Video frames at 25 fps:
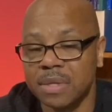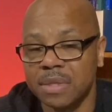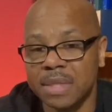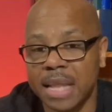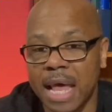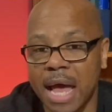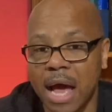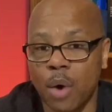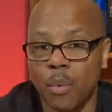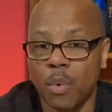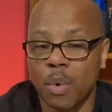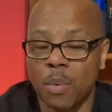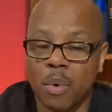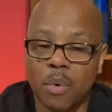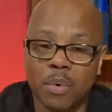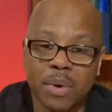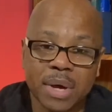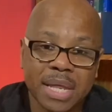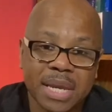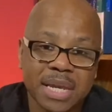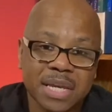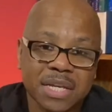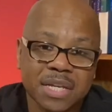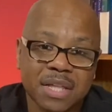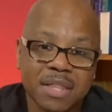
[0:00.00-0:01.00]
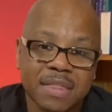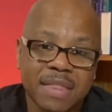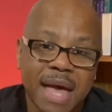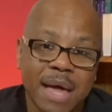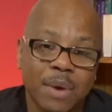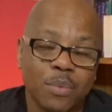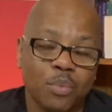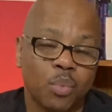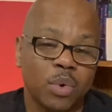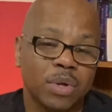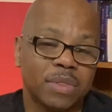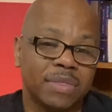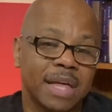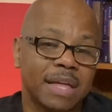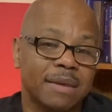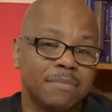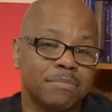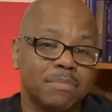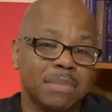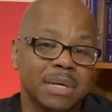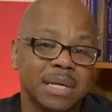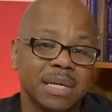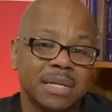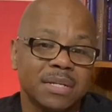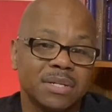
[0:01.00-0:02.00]
Now, we won't get into that, what that
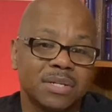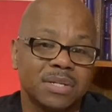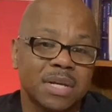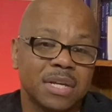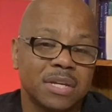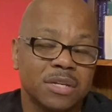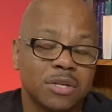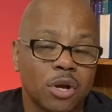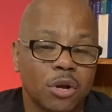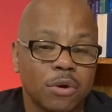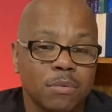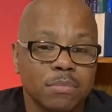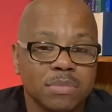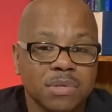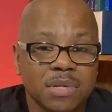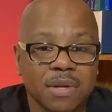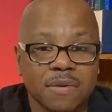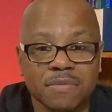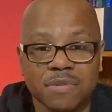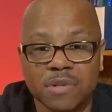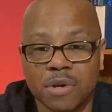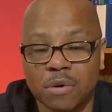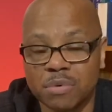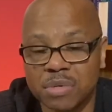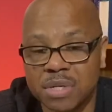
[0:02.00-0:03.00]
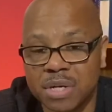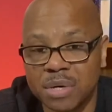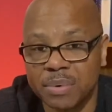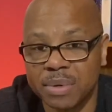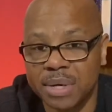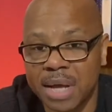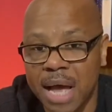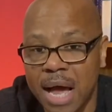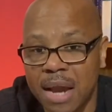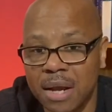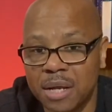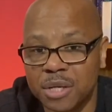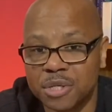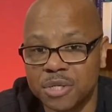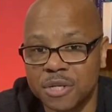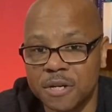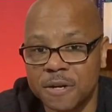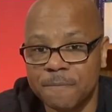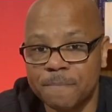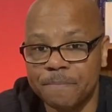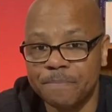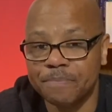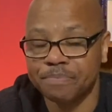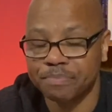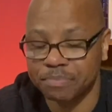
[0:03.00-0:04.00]
means in terms of
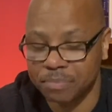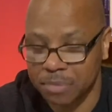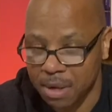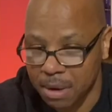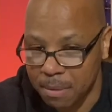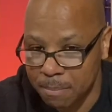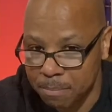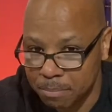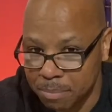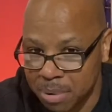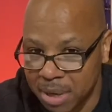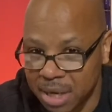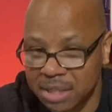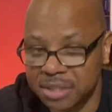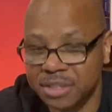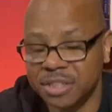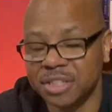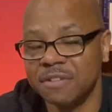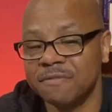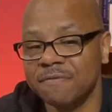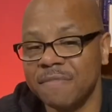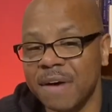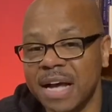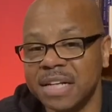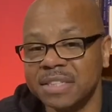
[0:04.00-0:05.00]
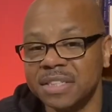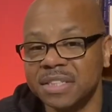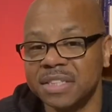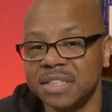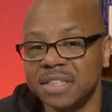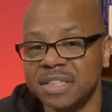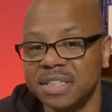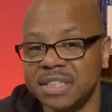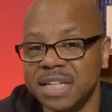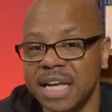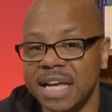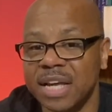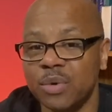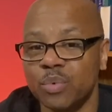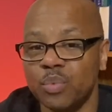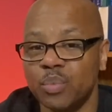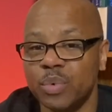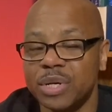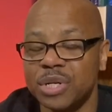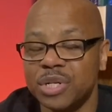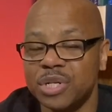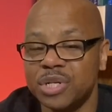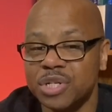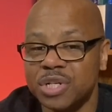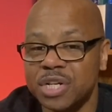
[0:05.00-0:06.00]
soteriology, but suffice it to say,
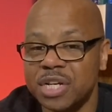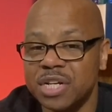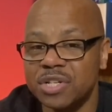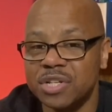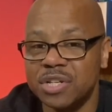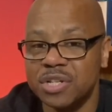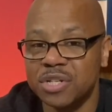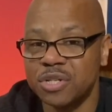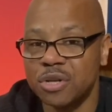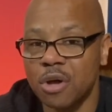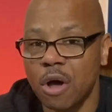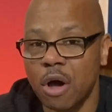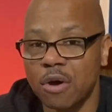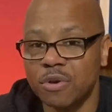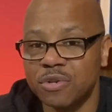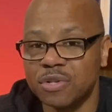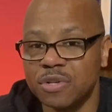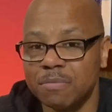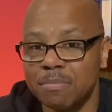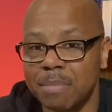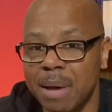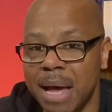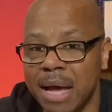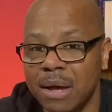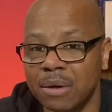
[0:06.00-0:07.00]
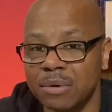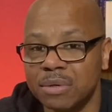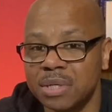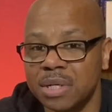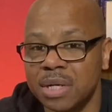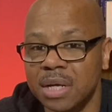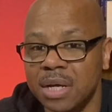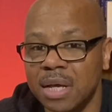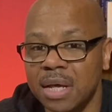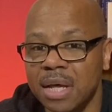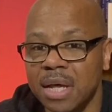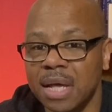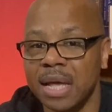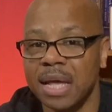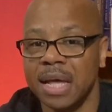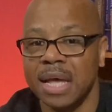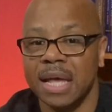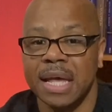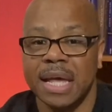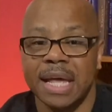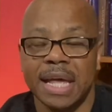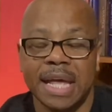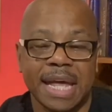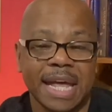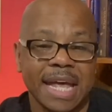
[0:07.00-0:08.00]
when Jesus talks about
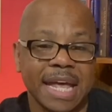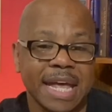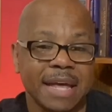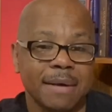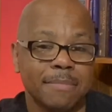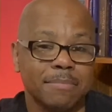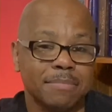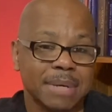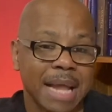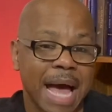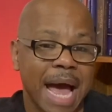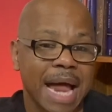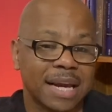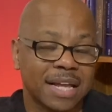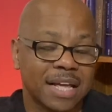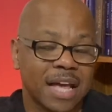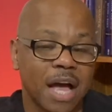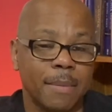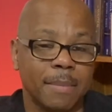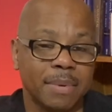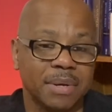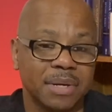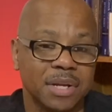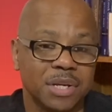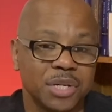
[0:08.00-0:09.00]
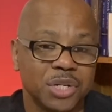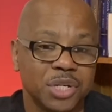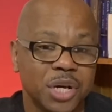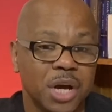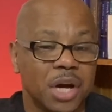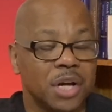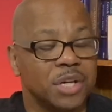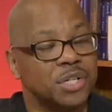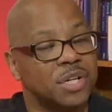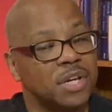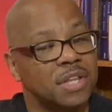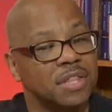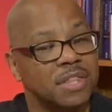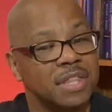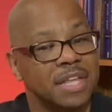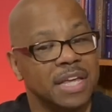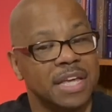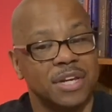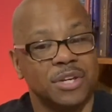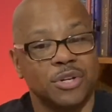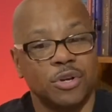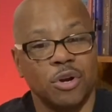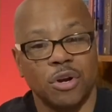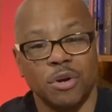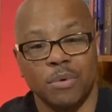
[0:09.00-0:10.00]
him not coming to judge and
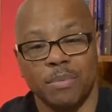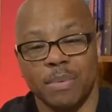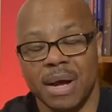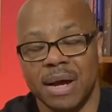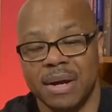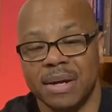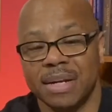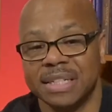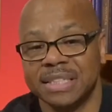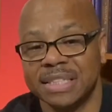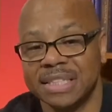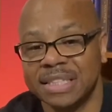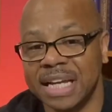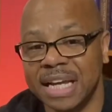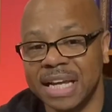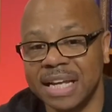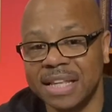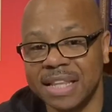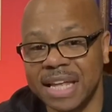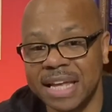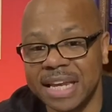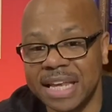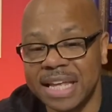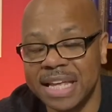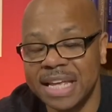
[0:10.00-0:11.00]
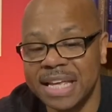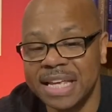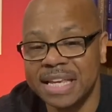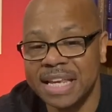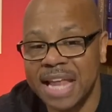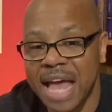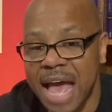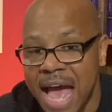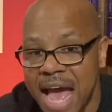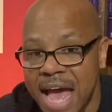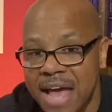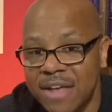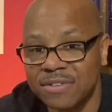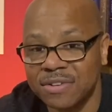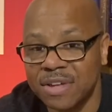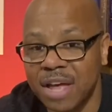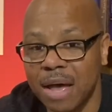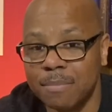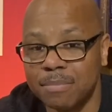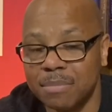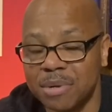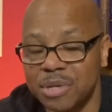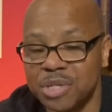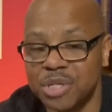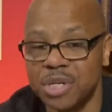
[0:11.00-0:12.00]
then turn around and saying that he has
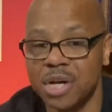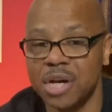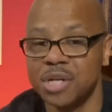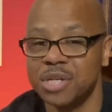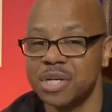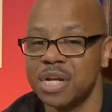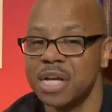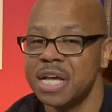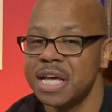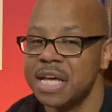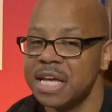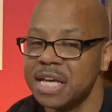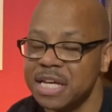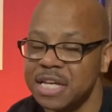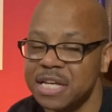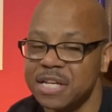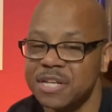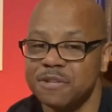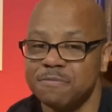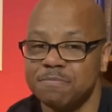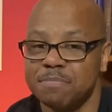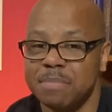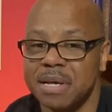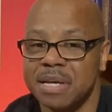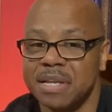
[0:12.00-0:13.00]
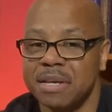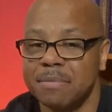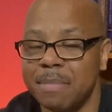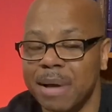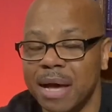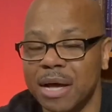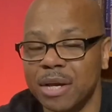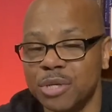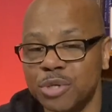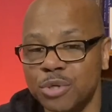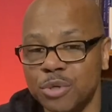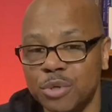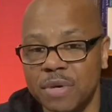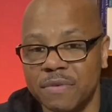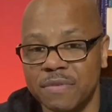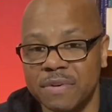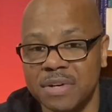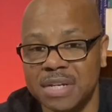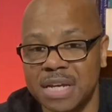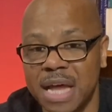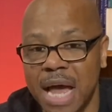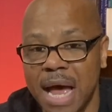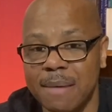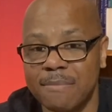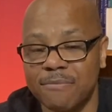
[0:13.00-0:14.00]
come to judge, he's speaking about two
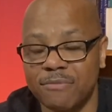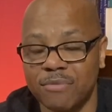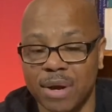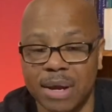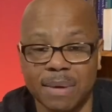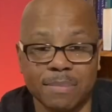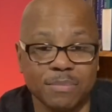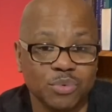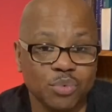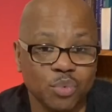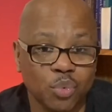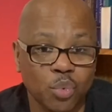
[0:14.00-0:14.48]
different time frames.